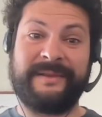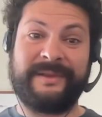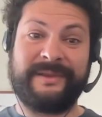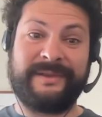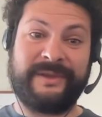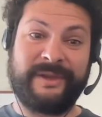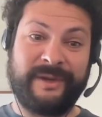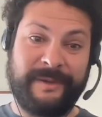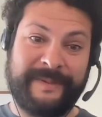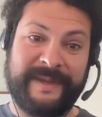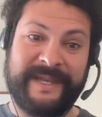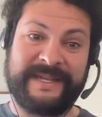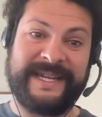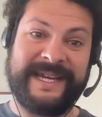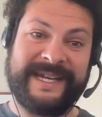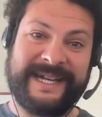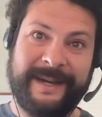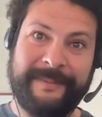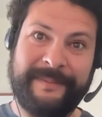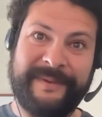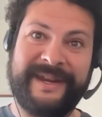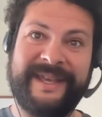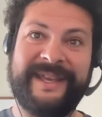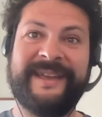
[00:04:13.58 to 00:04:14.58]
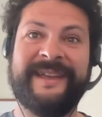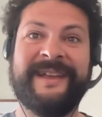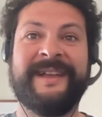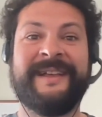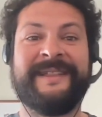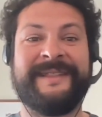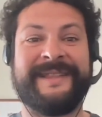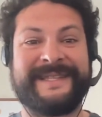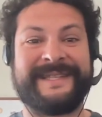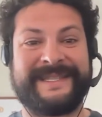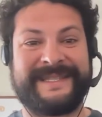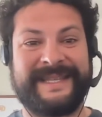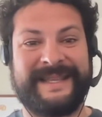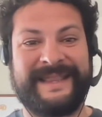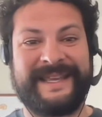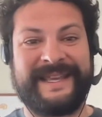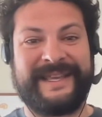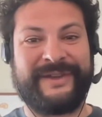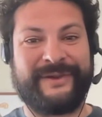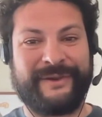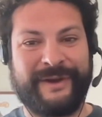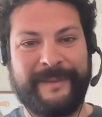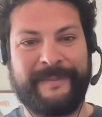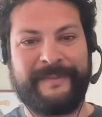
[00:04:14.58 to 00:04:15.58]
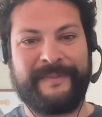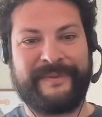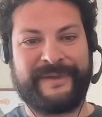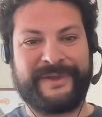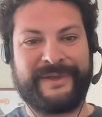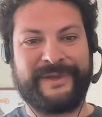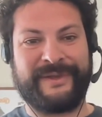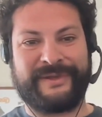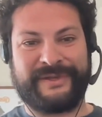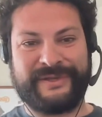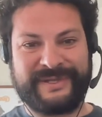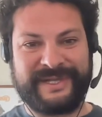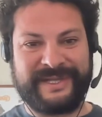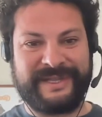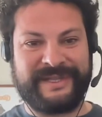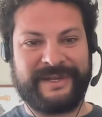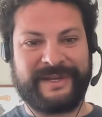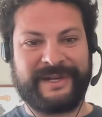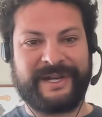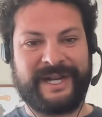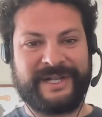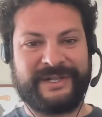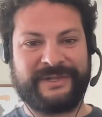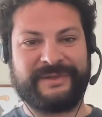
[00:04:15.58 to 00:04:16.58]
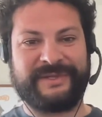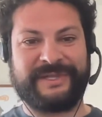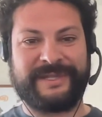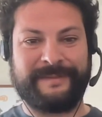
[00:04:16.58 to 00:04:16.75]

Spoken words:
European tech company. This is, I think, Europe using their cudgel